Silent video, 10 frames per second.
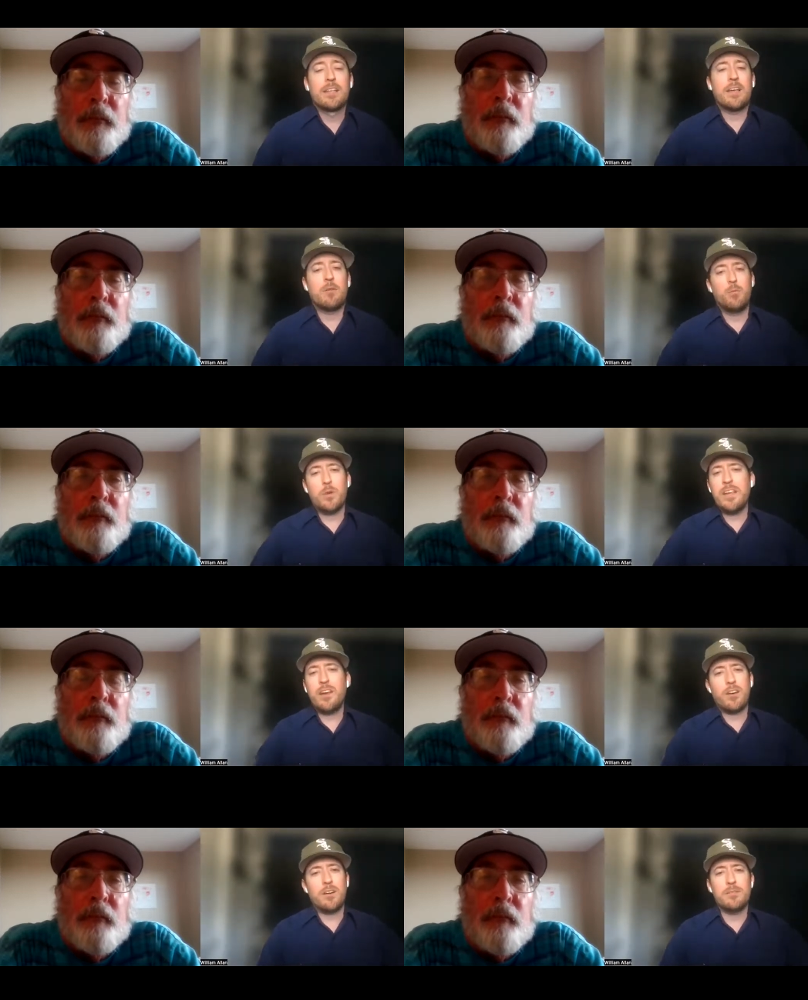Speaker 1: Yet
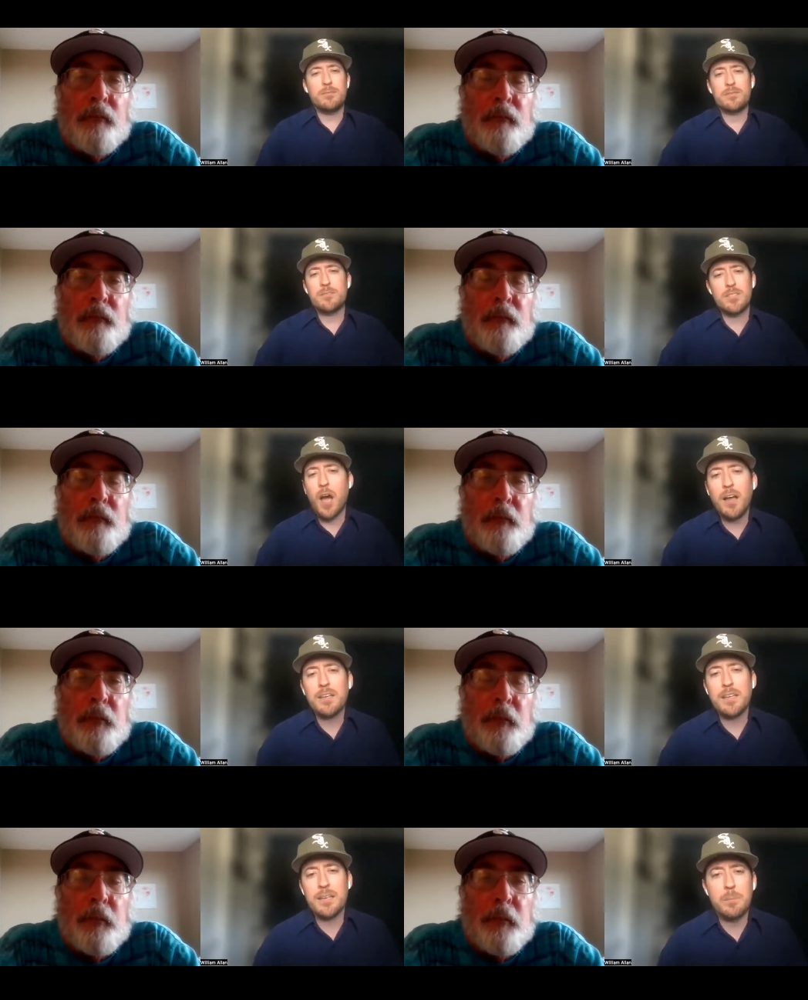we aren't
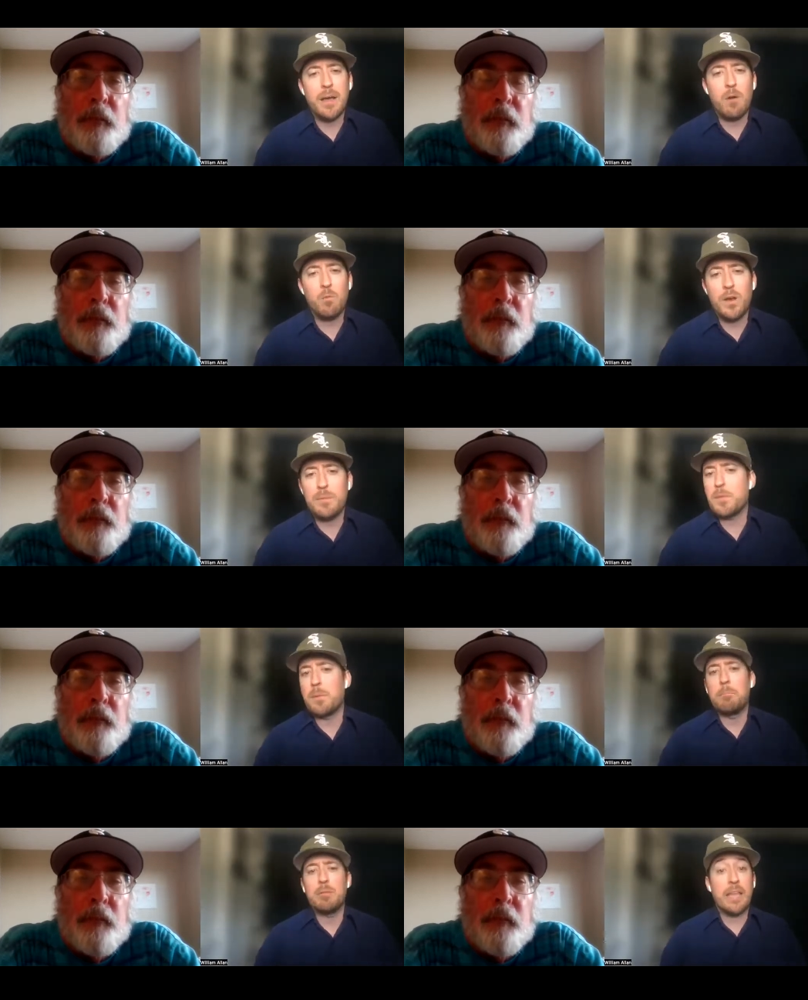talking about what
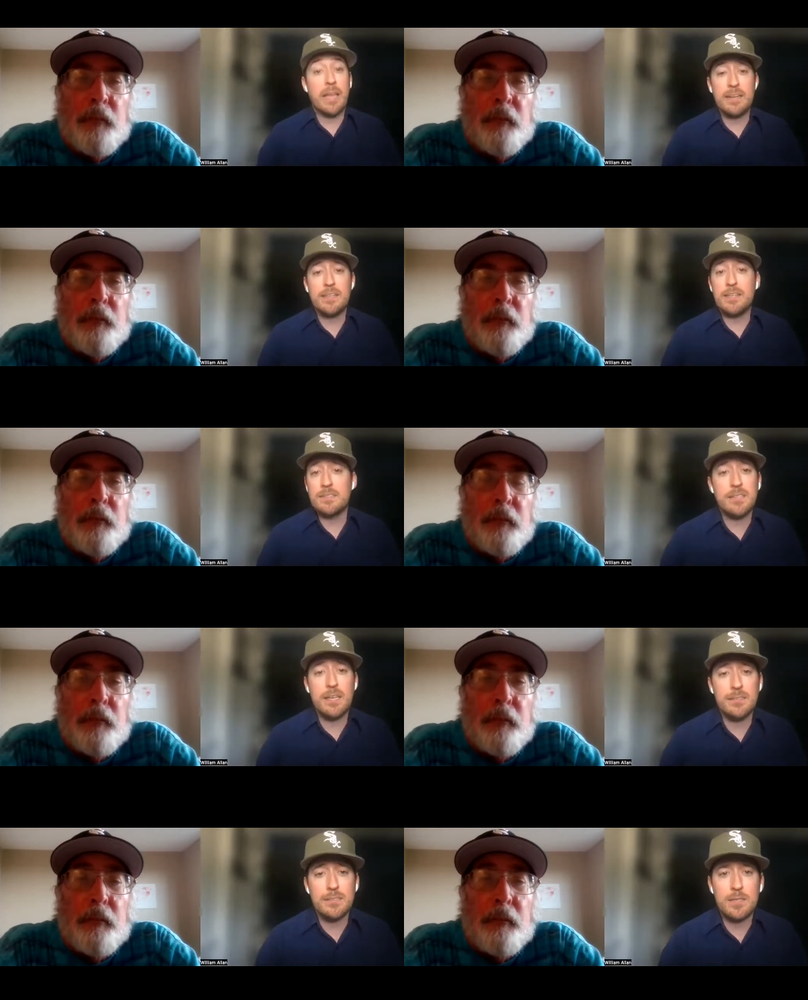the plan is
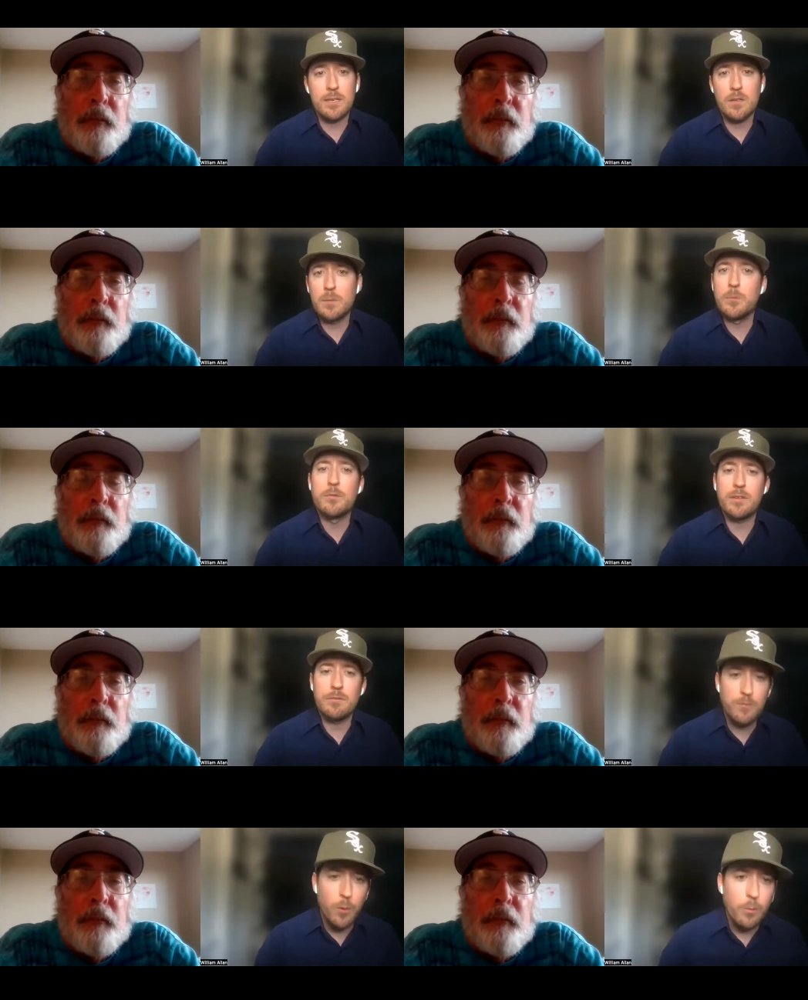necessarily
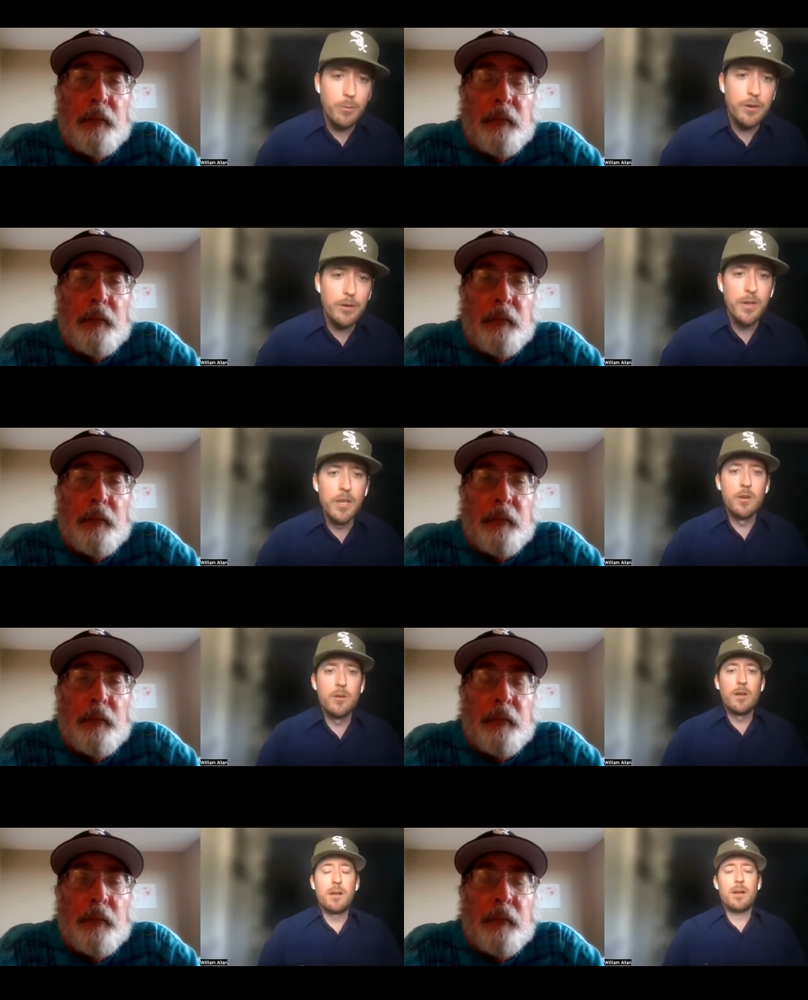moving forward.
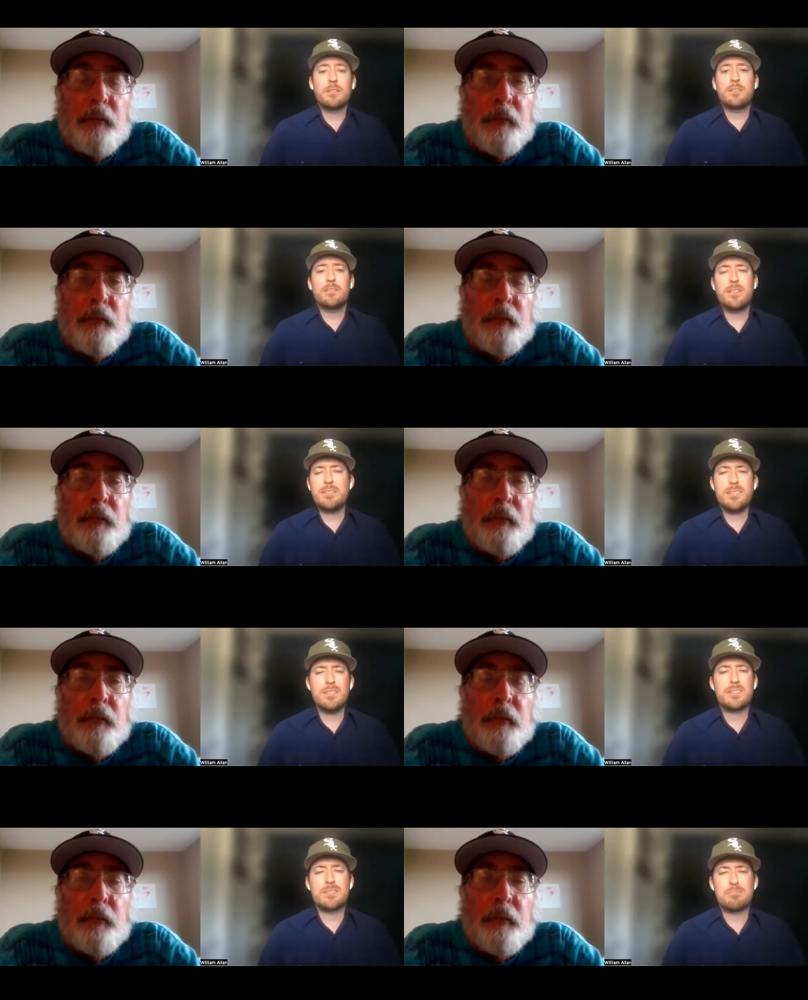Uh, this
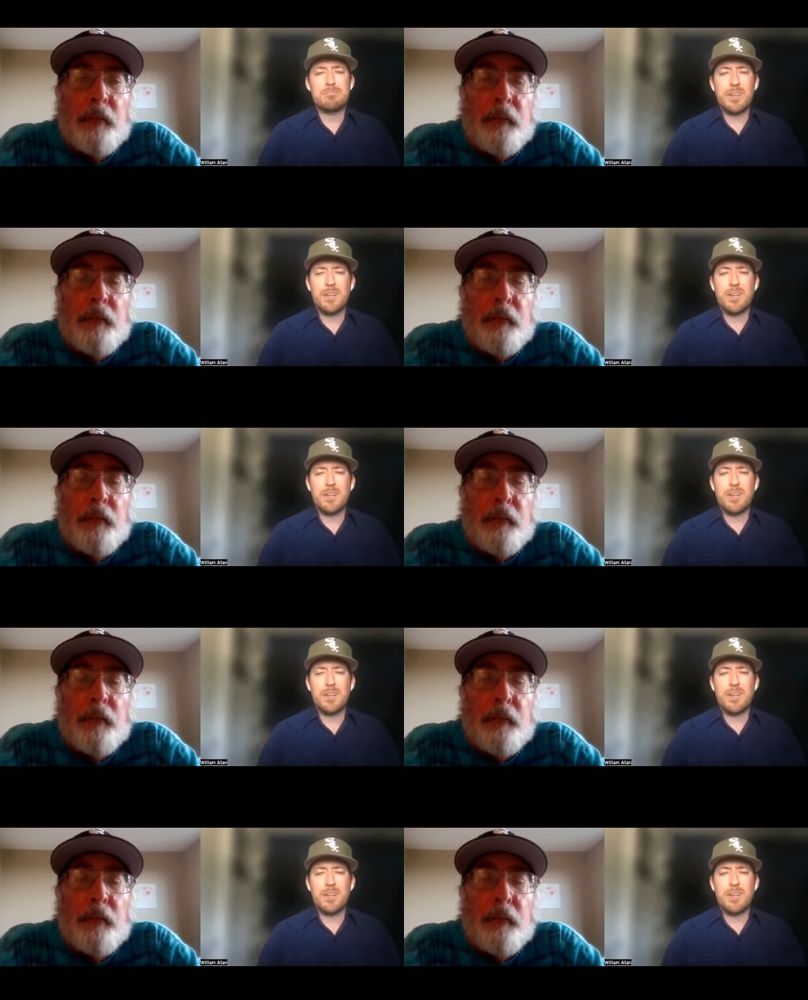is